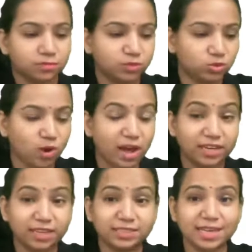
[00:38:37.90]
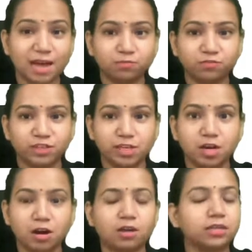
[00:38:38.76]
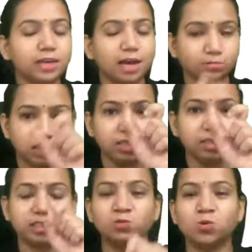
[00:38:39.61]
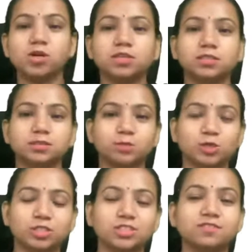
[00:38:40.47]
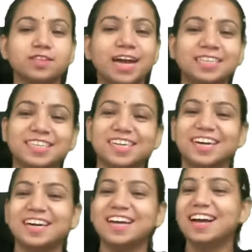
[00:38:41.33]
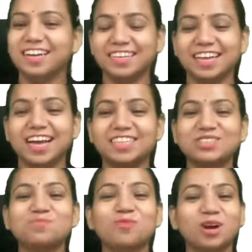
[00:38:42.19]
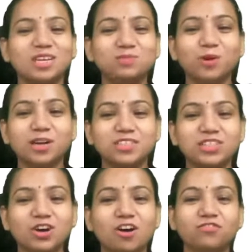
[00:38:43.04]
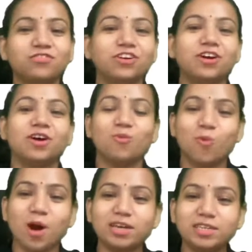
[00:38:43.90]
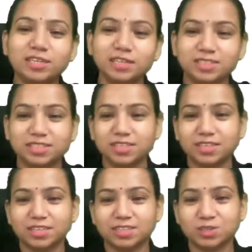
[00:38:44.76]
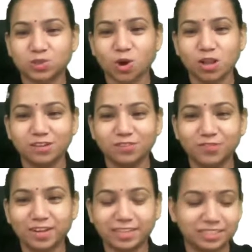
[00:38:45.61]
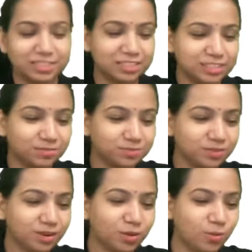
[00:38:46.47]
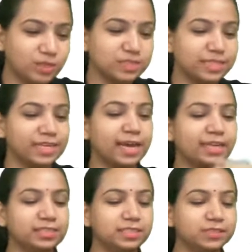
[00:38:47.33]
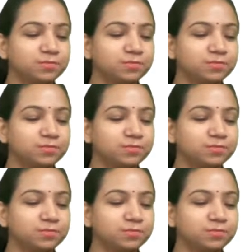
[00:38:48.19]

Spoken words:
So I guess I'm feeling hungry, I'm eating some words because of that. Yeah, so boiling point of what? Solvent. What say, guys?